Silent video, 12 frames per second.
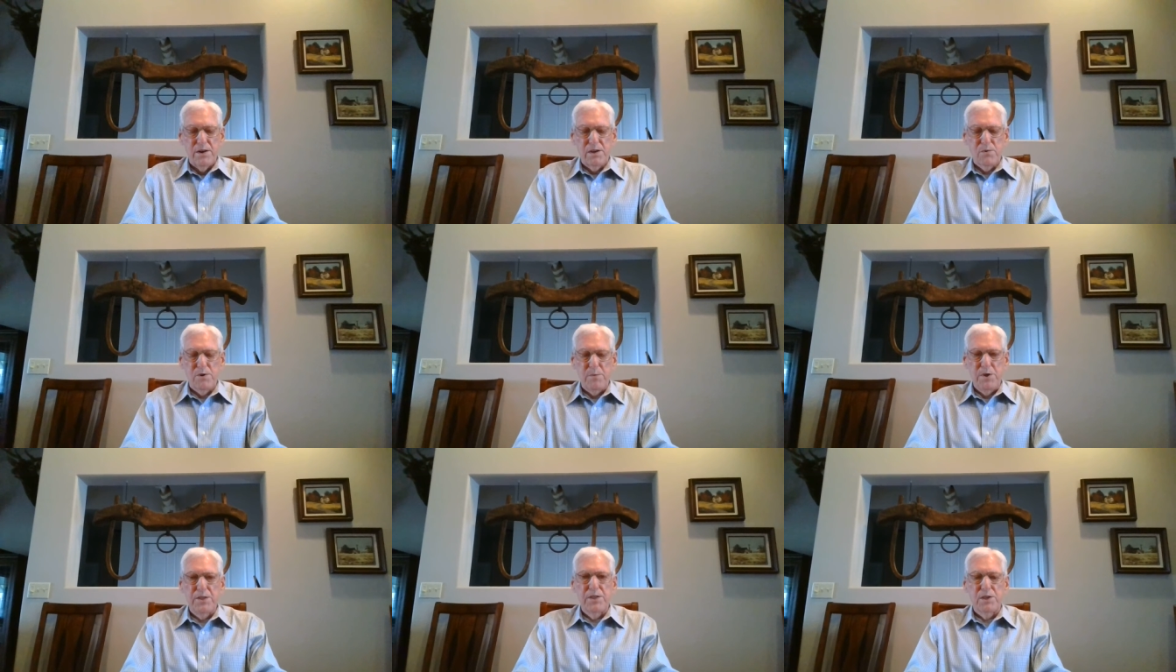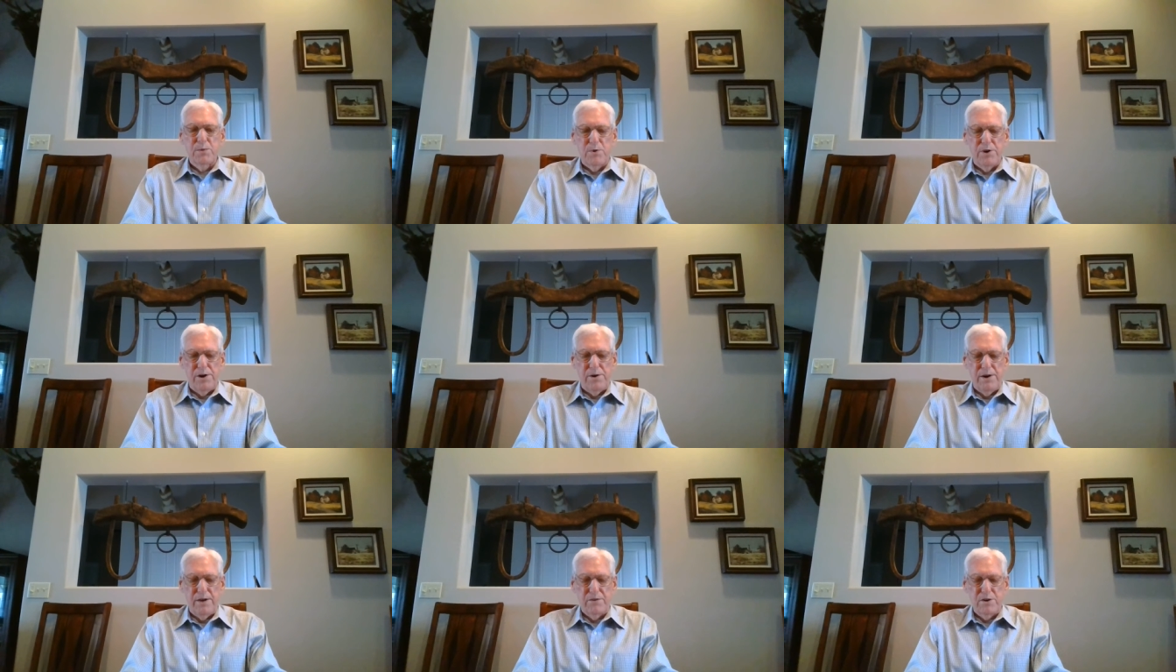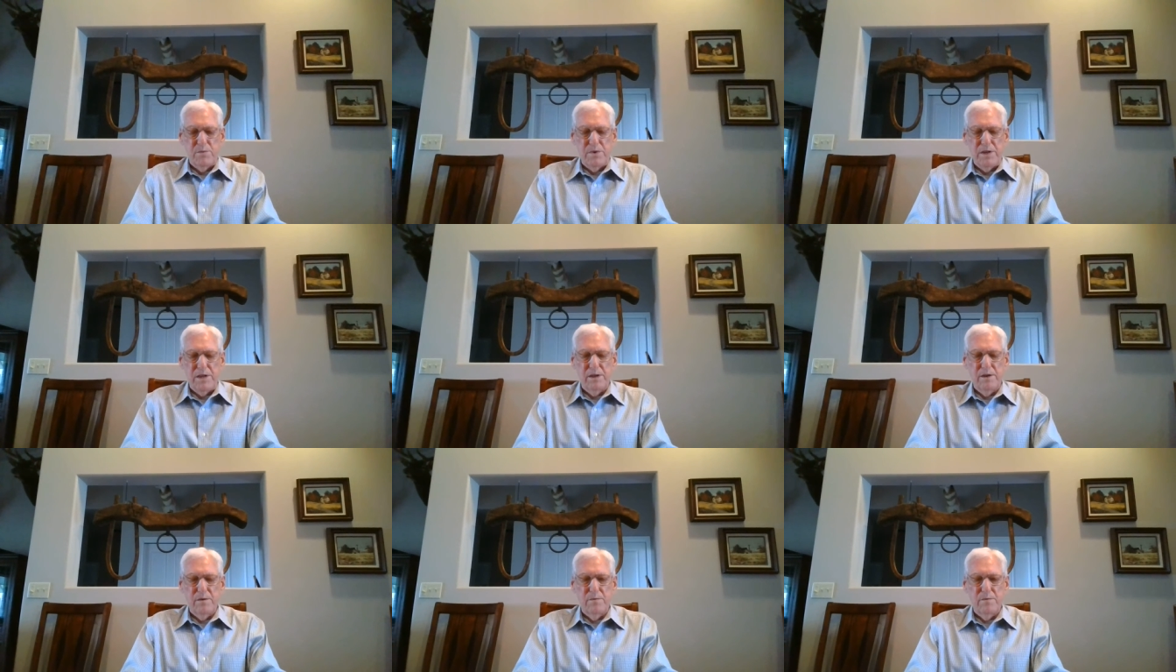Just repeat this prayer after me.